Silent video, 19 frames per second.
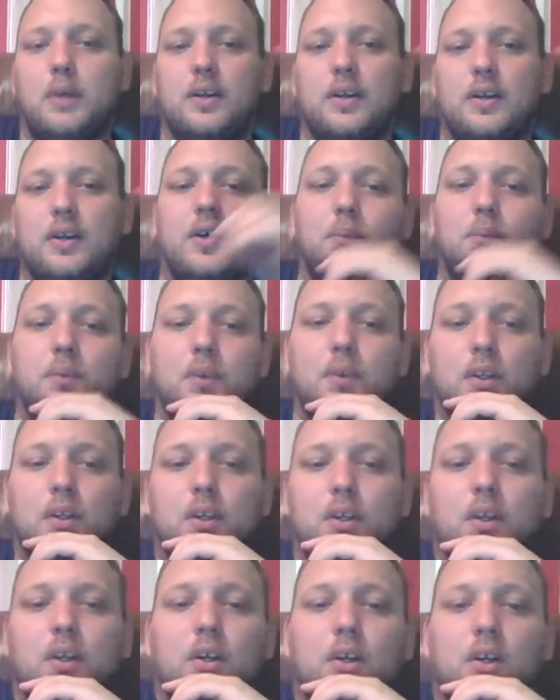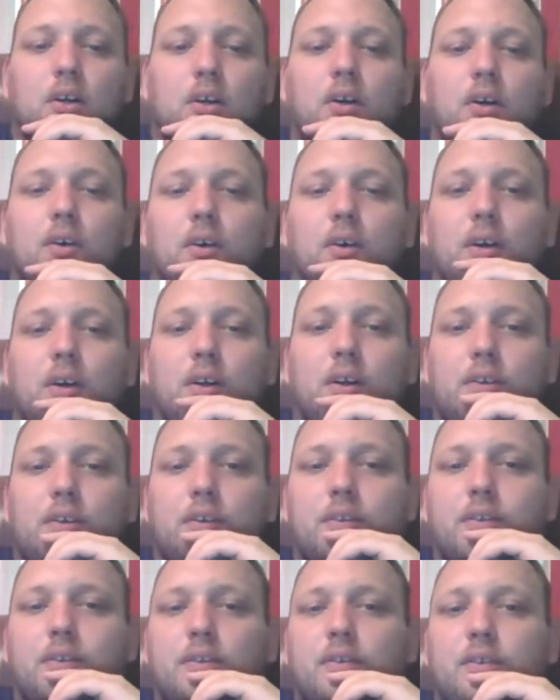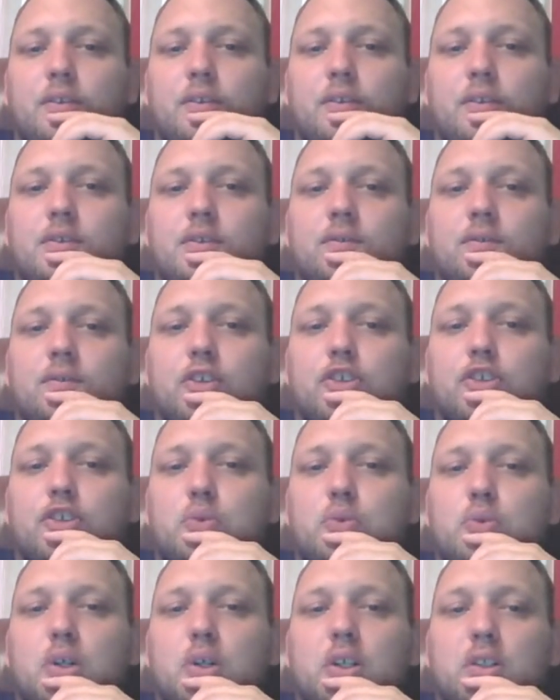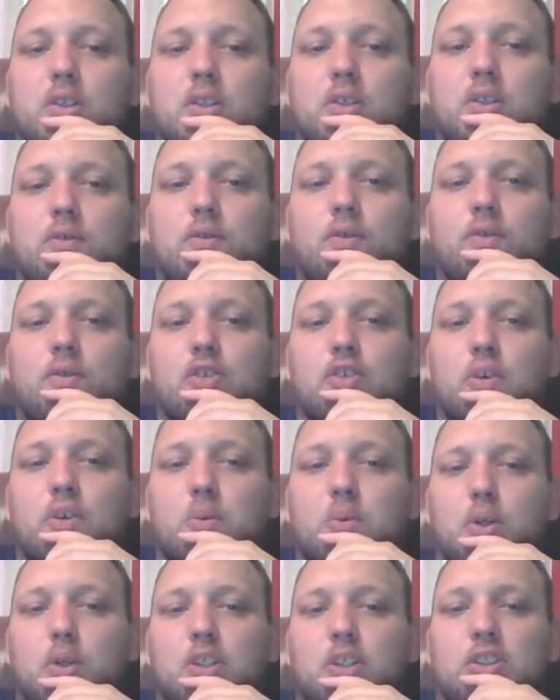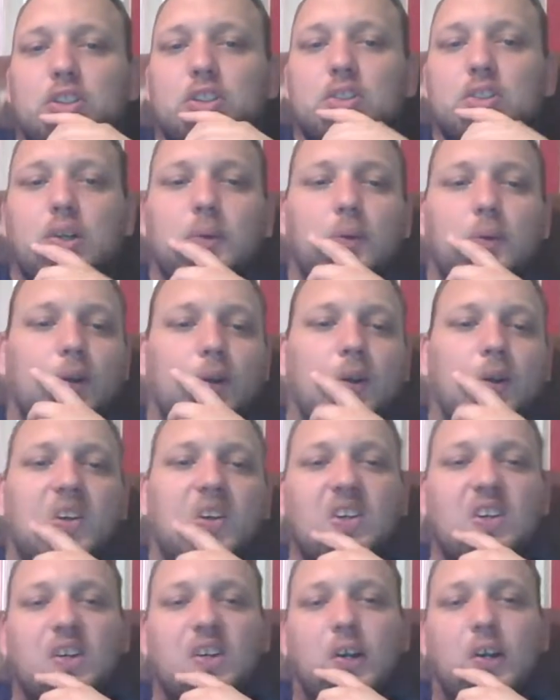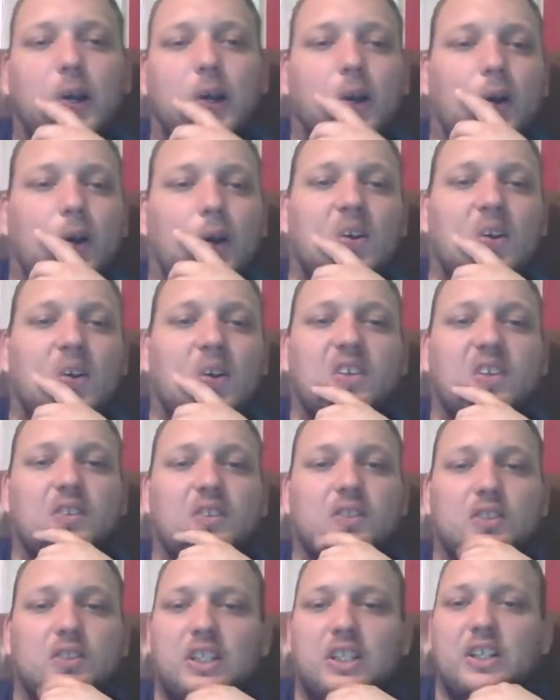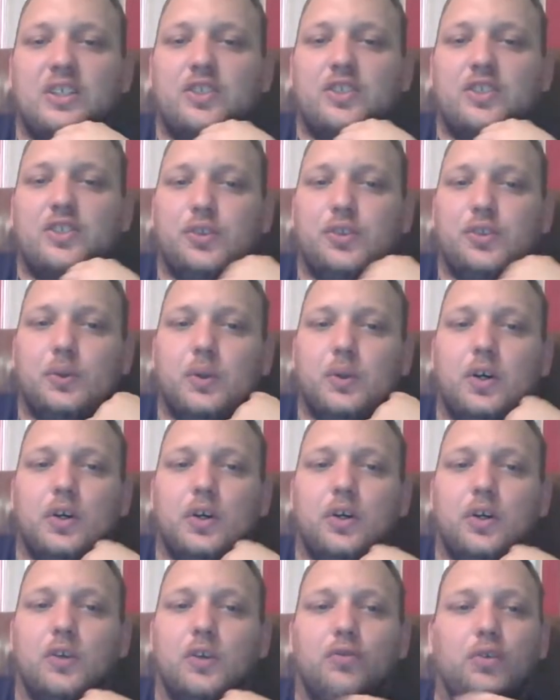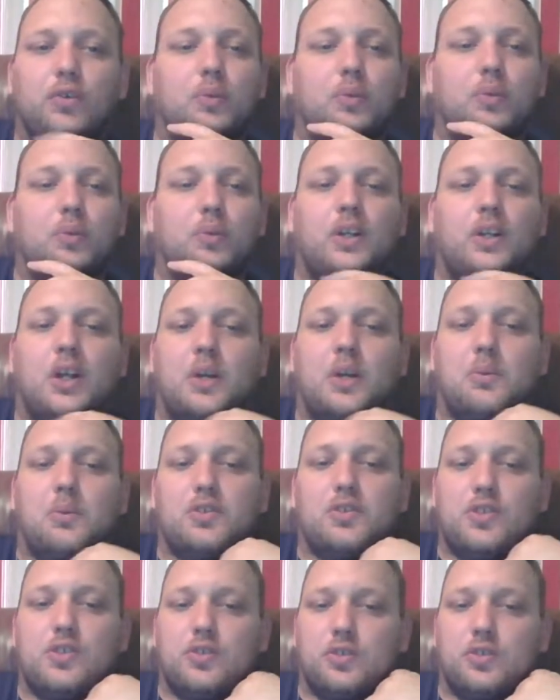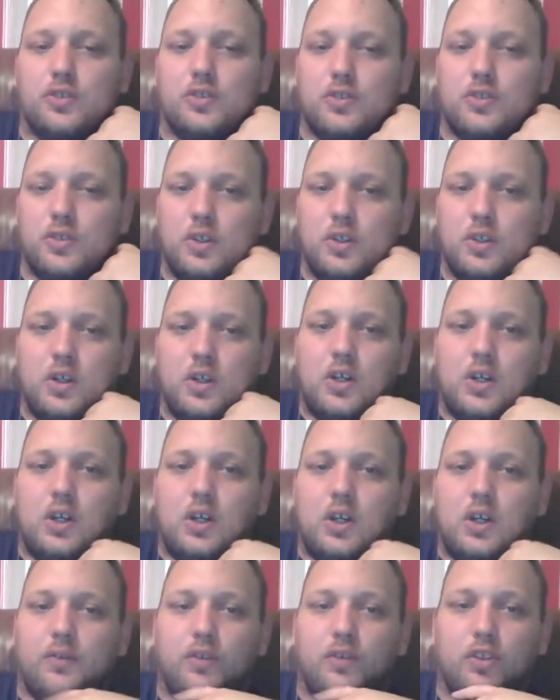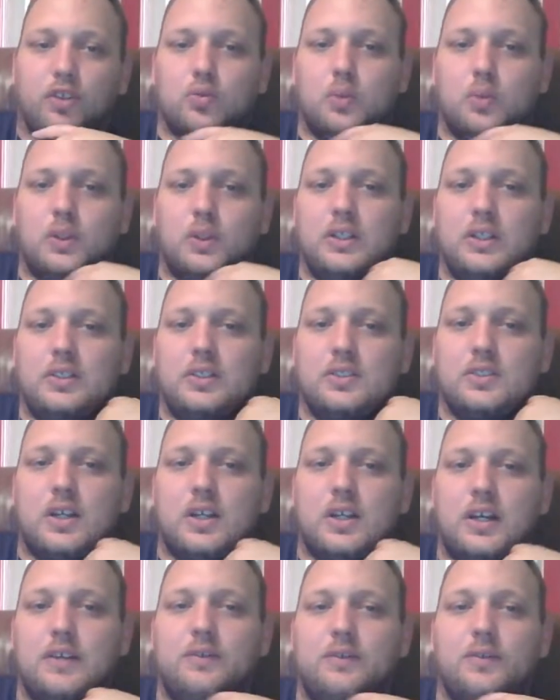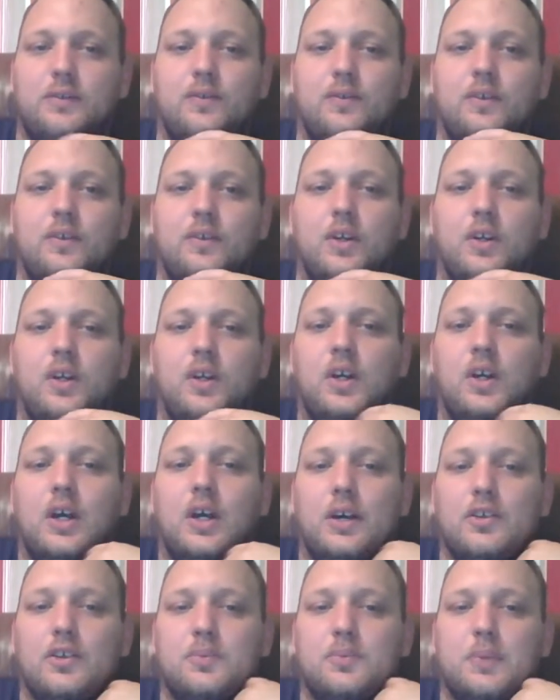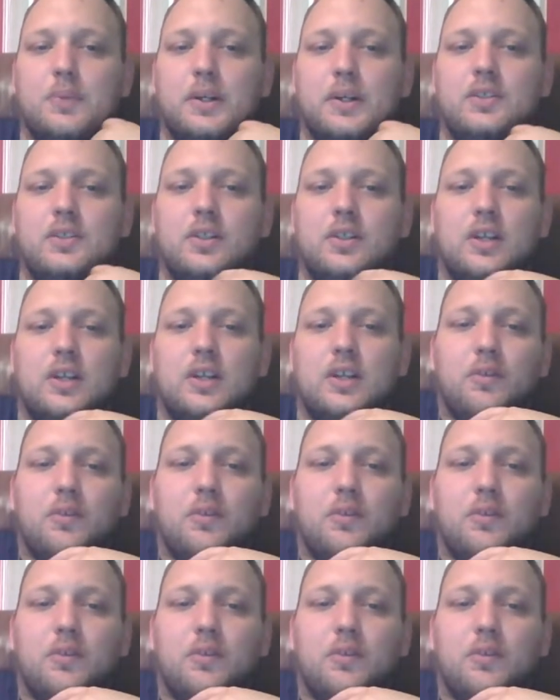all right, first couple questions I'm gonna get to are from anonymous users. The first one is I respect a lot.